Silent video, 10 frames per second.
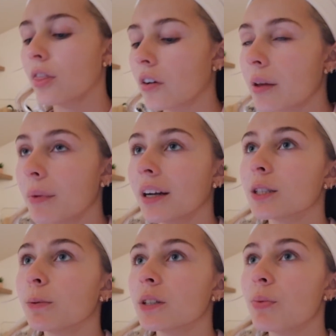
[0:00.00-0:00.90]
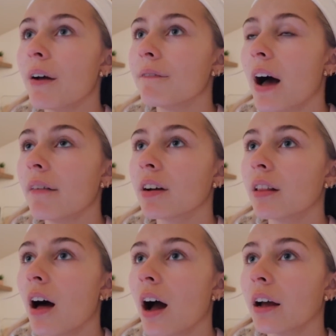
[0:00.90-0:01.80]
thirty minutes puts me at five
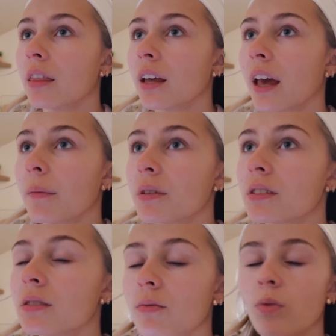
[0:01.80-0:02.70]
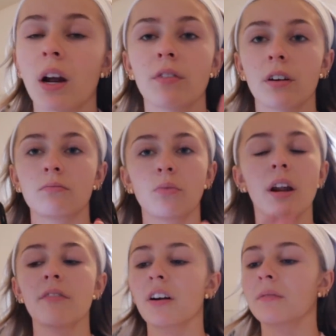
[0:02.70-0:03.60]
o'clock. The game is whatever.
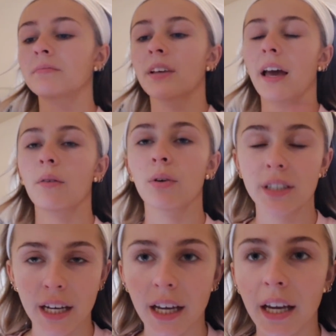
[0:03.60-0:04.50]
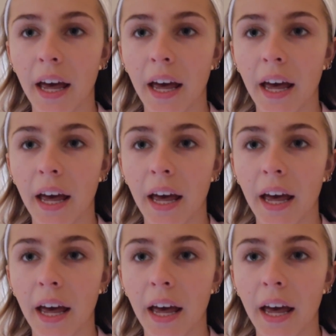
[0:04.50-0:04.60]
Whatever. Okay, we're taking a